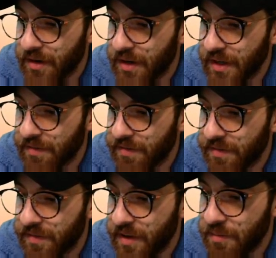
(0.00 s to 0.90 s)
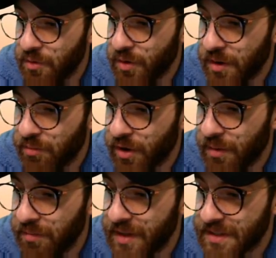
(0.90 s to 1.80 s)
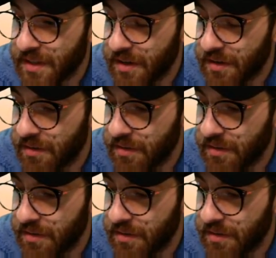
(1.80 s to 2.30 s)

Arctic February prompt list on